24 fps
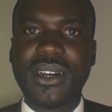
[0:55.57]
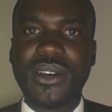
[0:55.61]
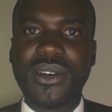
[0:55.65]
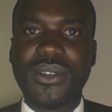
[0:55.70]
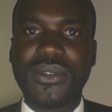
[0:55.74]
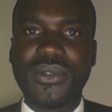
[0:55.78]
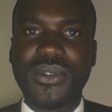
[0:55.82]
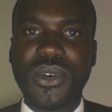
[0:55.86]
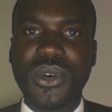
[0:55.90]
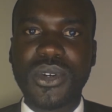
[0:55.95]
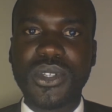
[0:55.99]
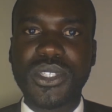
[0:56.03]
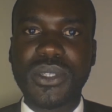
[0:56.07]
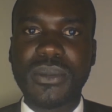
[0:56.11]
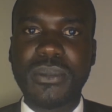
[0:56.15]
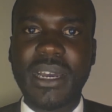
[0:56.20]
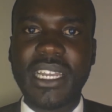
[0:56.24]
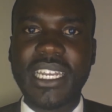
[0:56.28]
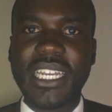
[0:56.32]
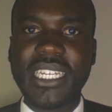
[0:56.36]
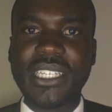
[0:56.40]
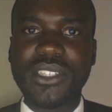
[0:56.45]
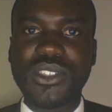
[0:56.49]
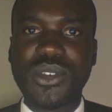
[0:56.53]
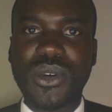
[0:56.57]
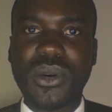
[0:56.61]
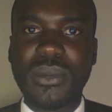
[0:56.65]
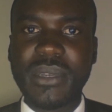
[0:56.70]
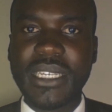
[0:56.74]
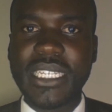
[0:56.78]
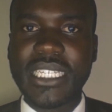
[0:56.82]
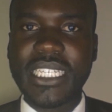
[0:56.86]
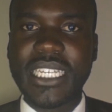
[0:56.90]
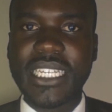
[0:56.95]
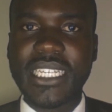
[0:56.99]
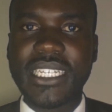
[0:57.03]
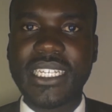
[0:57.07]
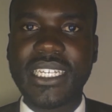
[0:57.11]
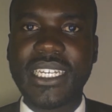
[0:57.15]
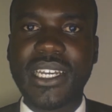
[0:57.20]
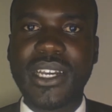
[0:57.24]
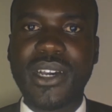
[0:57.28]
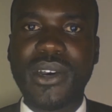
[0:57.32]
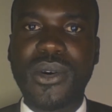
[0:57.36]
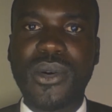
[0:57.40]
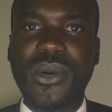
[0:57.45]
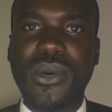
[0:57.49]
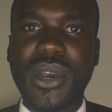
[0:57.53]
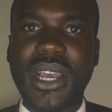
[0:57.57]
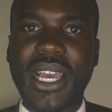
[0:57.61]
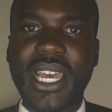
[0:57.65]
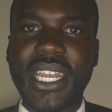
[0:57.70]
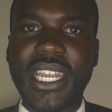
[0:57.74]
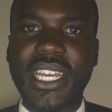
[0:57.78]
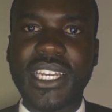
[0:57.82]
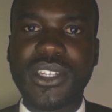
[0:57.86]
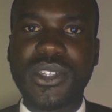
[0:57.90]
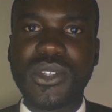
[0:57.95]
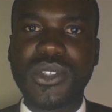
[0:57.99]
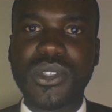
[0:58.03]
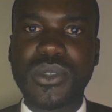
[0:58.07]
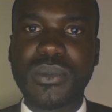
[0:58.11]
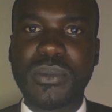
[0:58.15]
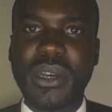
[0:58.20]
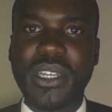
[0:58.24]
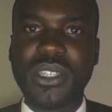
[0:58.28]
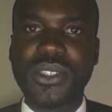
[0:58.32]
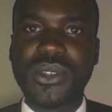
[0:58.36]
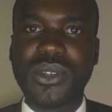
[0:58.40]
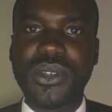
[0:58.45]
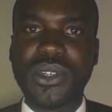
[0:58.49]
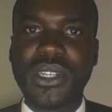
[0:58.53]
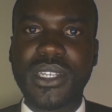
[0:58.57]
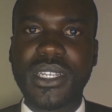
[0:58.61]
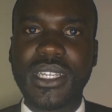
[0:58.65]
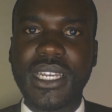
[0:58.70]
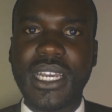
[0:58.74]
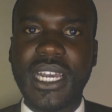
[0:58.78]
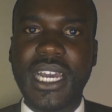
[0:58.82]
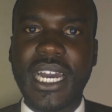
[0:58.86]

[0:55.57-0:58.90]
of course, murder is committed where an accused person